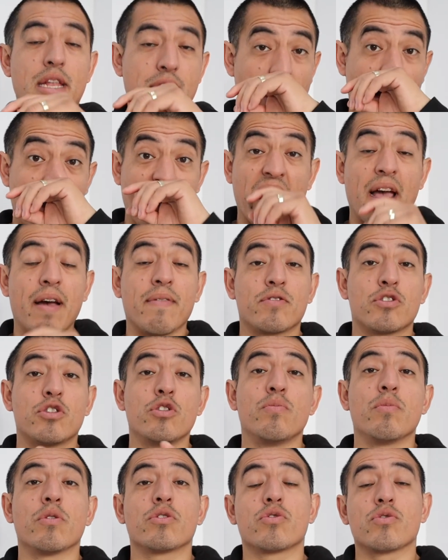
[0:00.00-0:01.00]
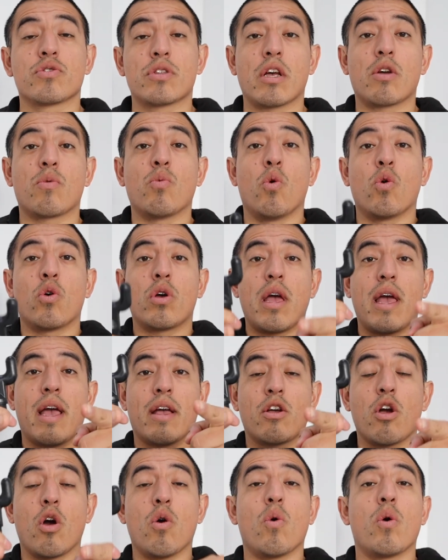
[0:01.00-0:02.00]
Now you have two muscles that
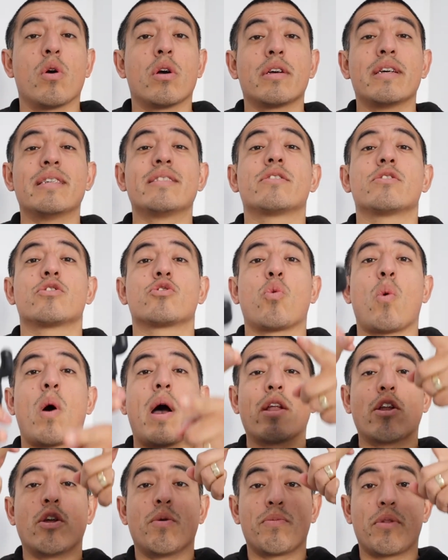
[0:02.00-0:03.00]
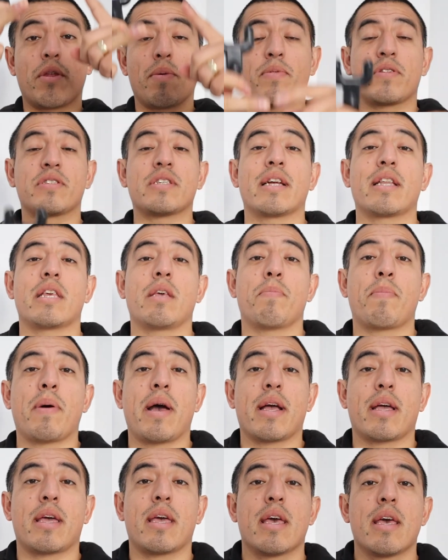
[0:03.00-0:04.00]
go intertwine up the side of your
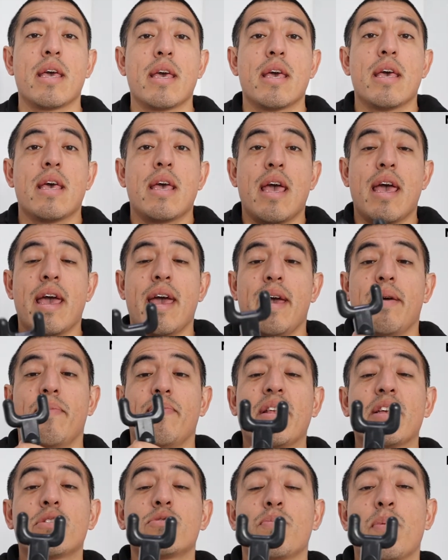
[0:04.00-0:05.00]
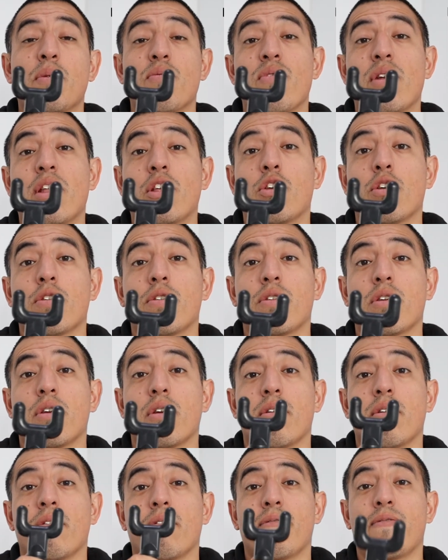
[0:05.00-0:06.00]
back. This would be really good
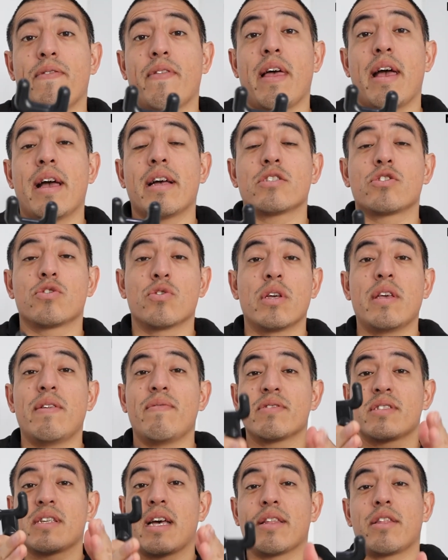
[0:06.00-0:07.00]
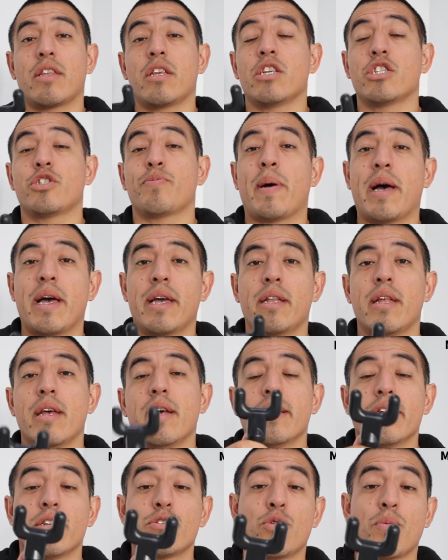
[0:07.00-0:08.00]
for that, so either side of your spine.
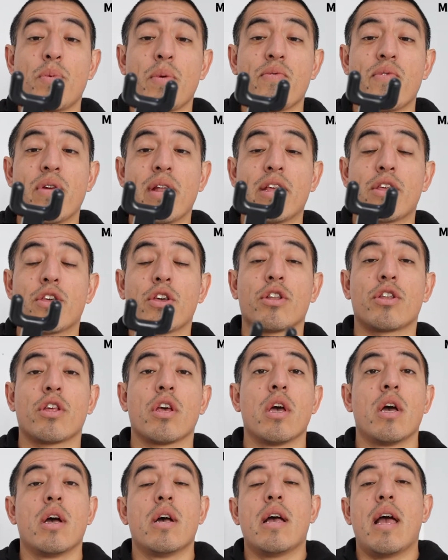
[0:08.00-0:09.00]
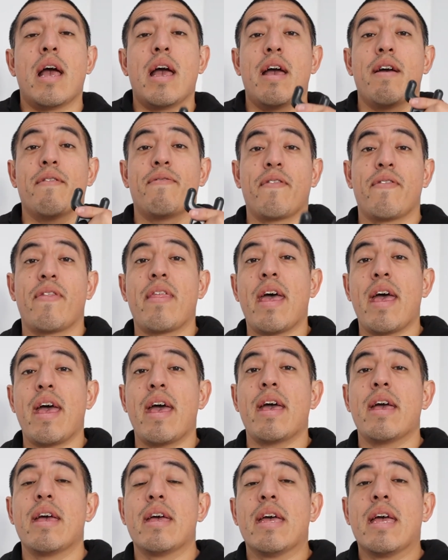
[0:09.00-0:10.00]
This would be really good for
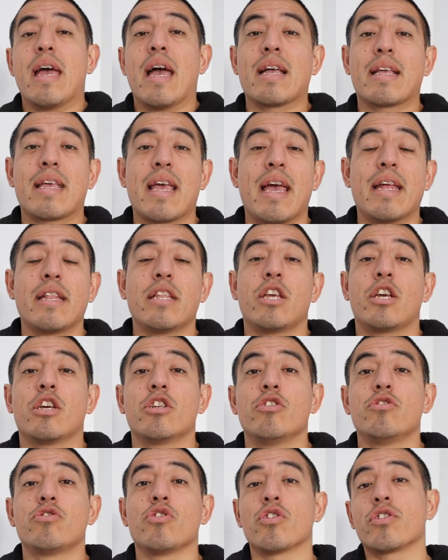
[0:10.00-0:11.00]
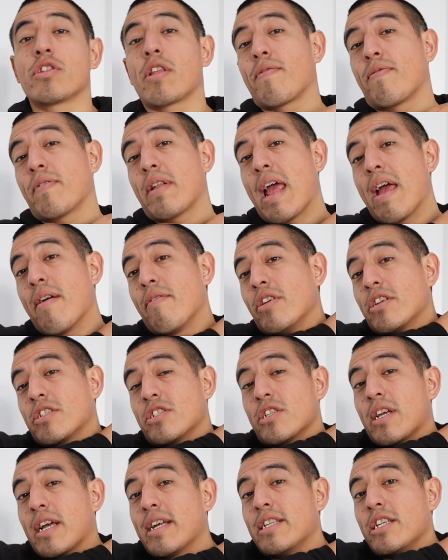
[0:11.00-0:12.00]
there. Again, you can use it on different areas.
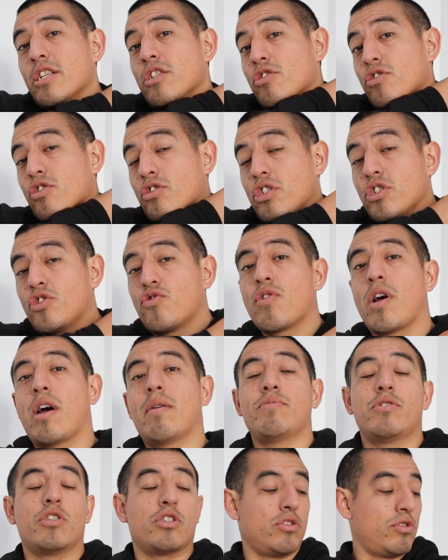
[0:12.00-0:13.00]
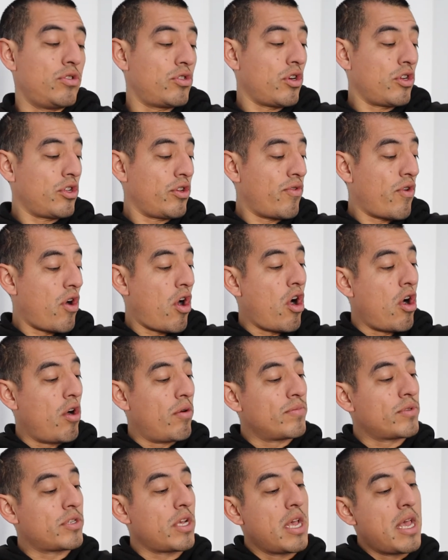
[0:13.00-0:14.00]
You can use it on your traps, you can use it on your
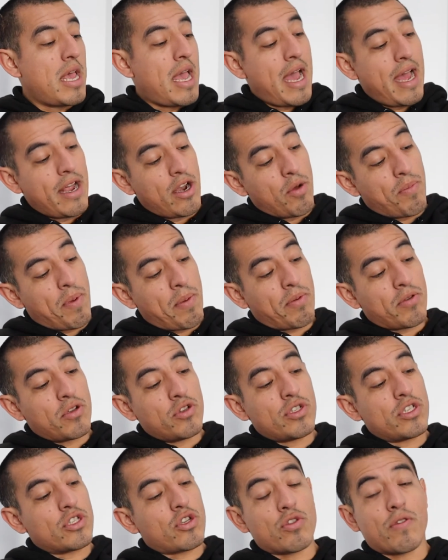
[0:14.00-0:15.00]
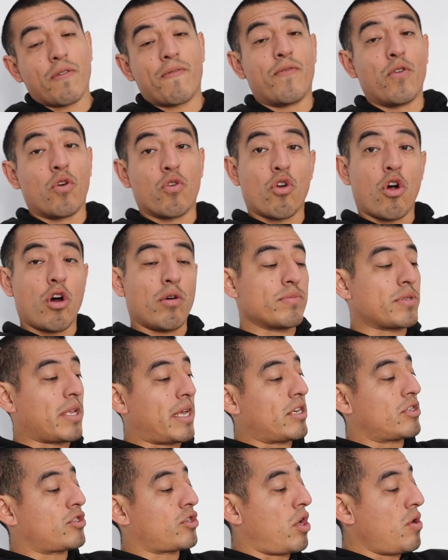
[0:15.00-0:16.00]
arms. I know people use this on the forearms,
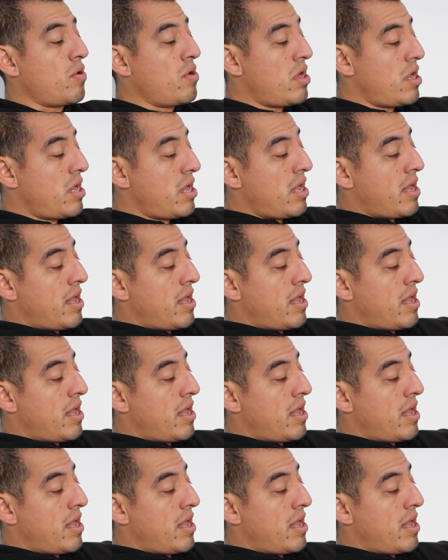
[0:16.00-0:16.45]
like so.